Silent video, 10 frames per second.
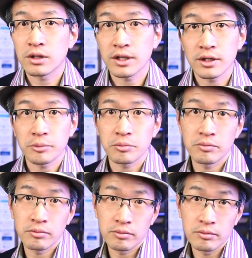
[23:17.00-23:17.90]
clearly
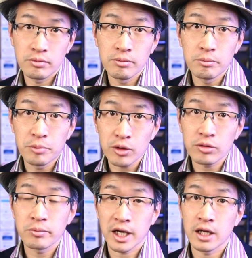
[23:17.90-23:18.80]

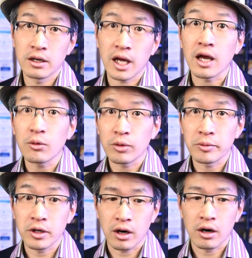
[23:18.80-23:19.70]
both men and
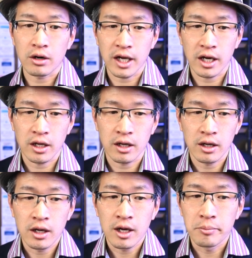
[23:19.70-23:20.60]
women are getting
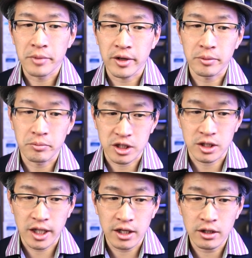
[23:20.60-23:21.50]
married
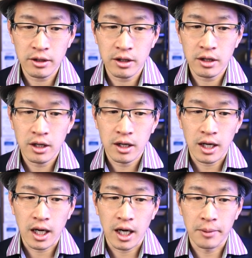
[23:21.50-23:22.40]
much later.
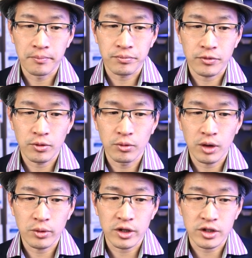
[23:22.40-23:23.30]
Um,
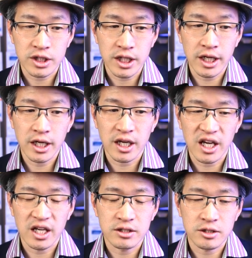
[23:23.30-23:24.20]
what we are seeing
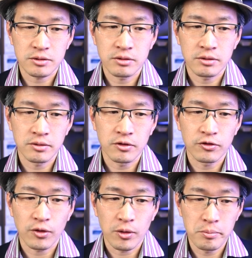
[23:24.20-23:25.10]
is
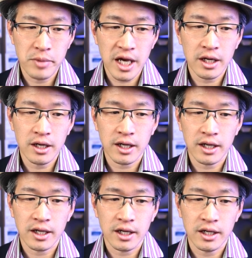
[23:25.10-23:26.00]
for men,
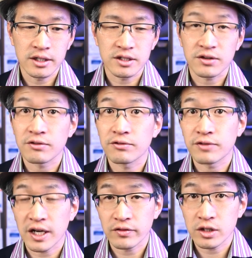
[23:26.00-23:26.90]
it is
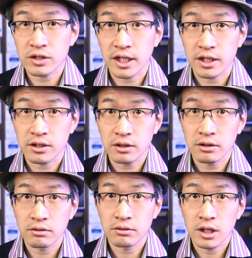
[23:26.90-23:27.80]
five years later.
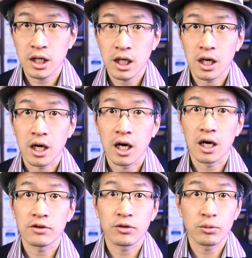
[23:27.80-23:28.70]

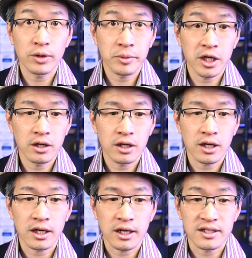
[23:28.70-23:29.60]
Uh, for women,
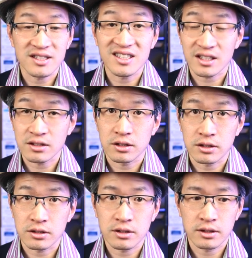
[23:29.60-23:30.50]
it is six
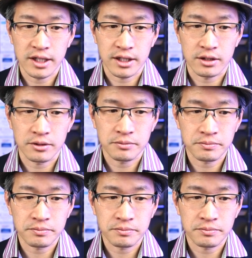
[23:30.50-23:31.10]
years later.